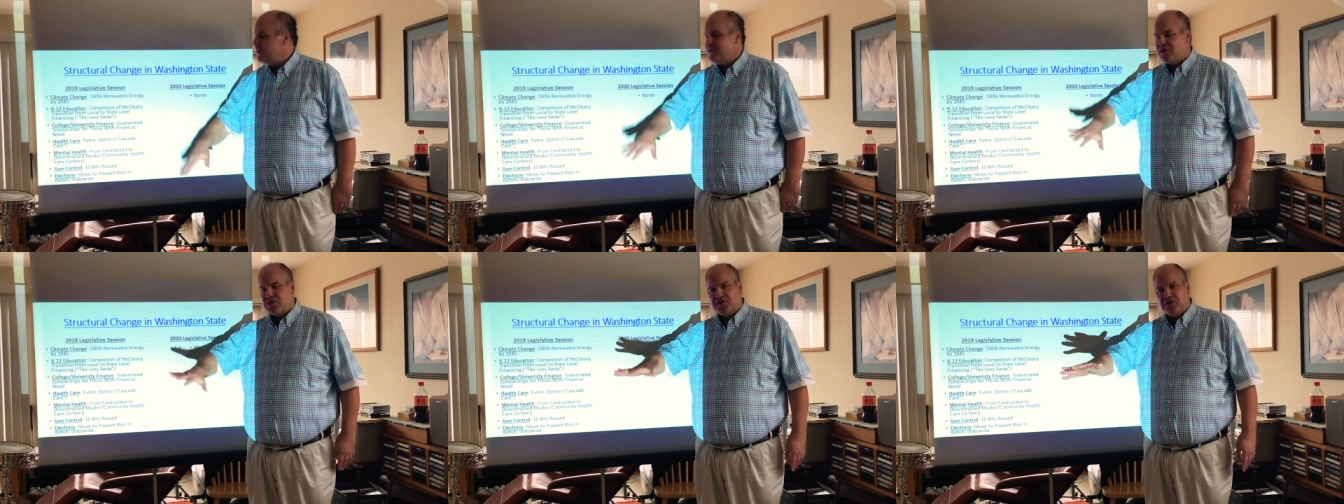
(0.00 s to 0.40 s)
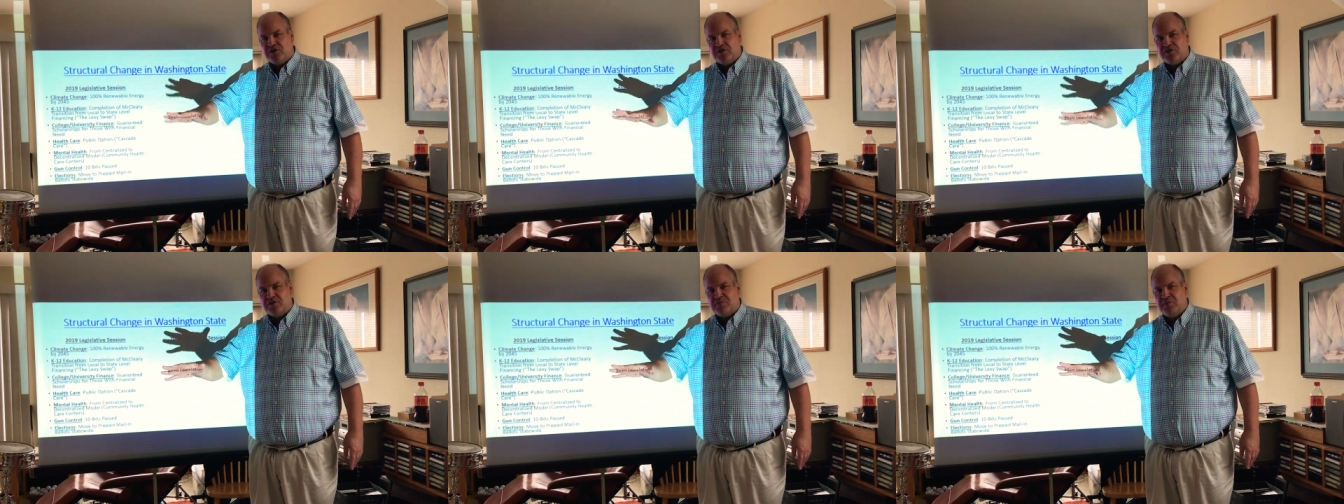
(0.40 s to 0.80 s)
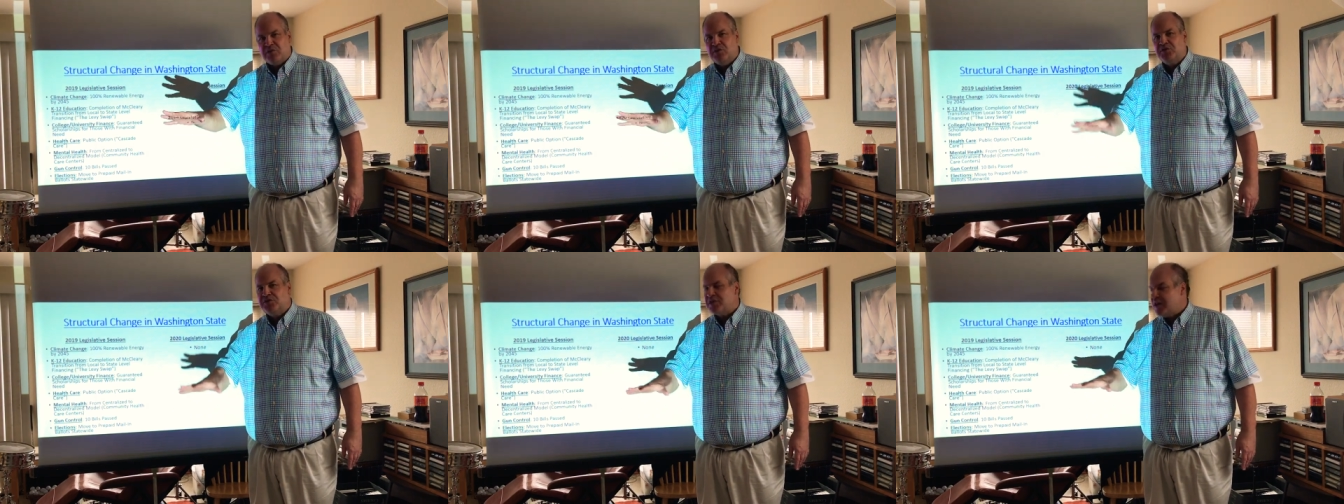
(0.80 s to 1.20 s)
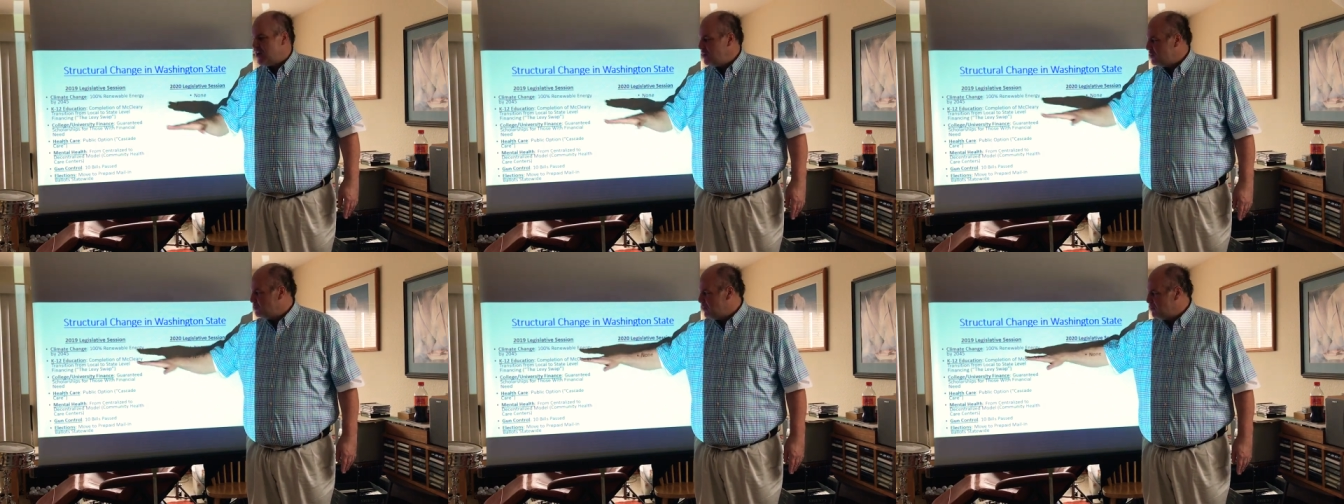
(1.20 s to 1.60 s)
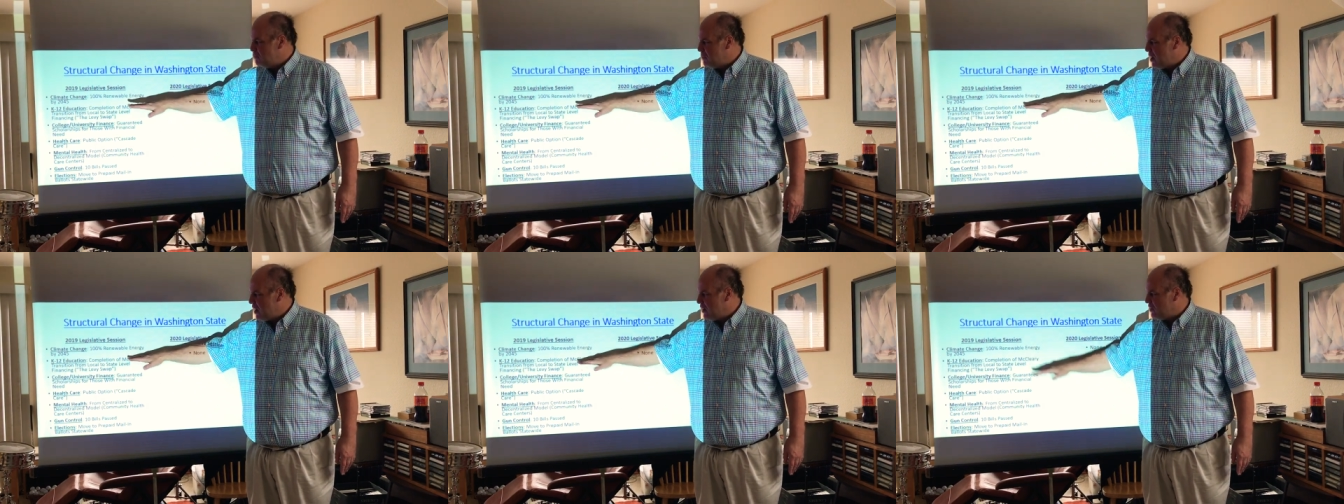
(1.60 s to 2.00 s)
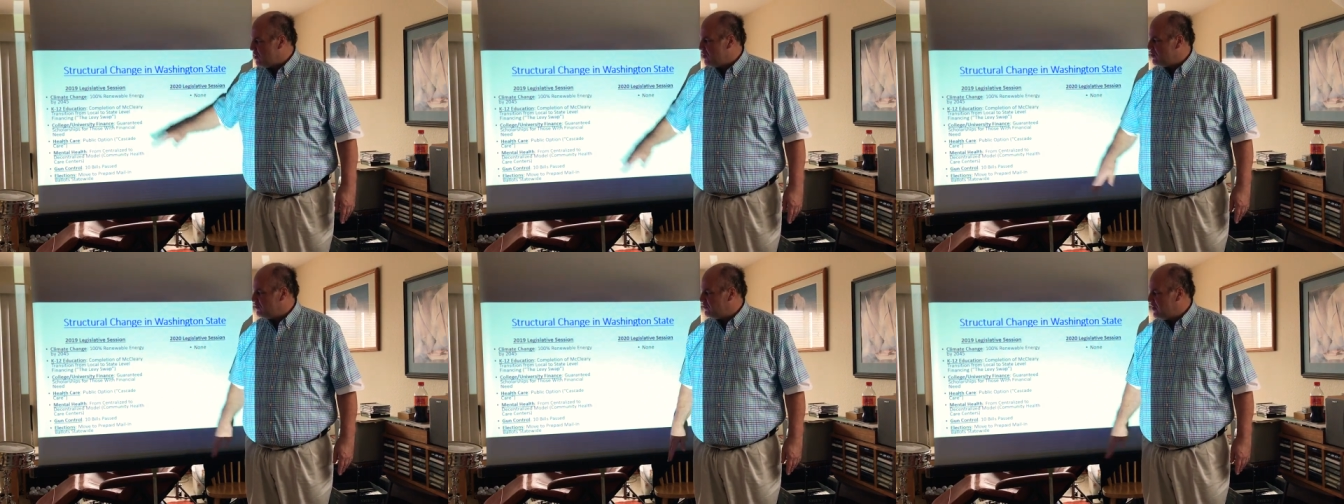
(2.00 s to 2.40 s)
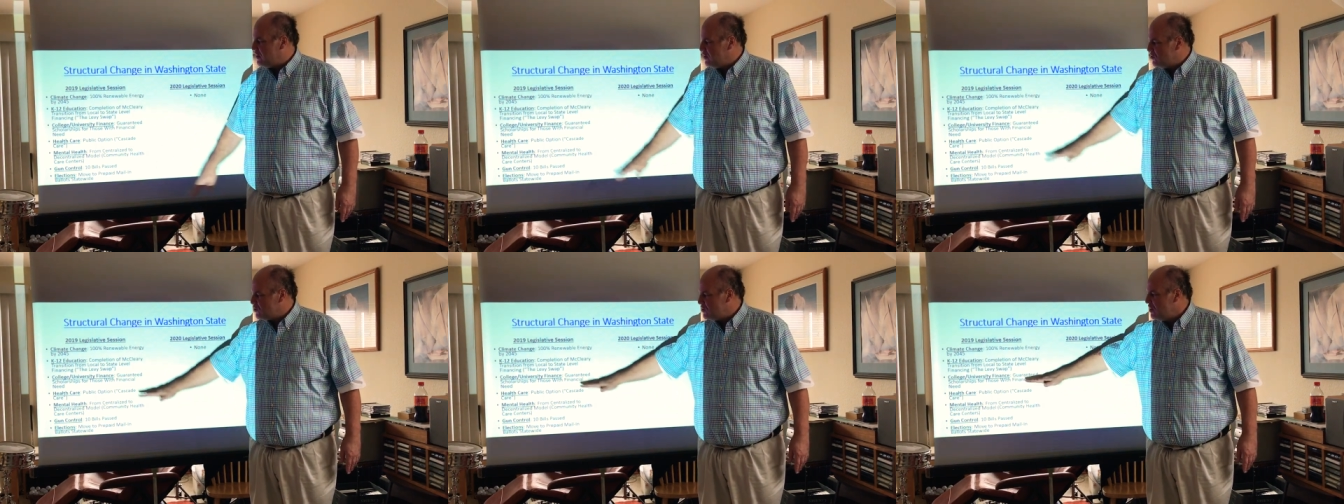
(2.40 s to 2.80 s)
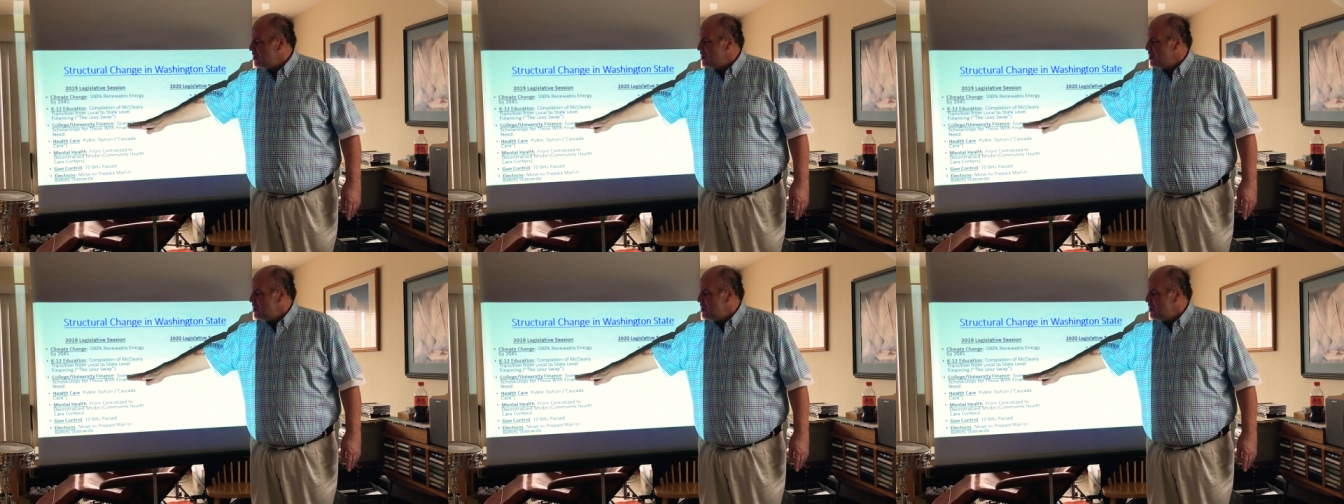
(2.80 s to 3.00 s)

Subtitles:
there's still some loose ends, but by and large finished.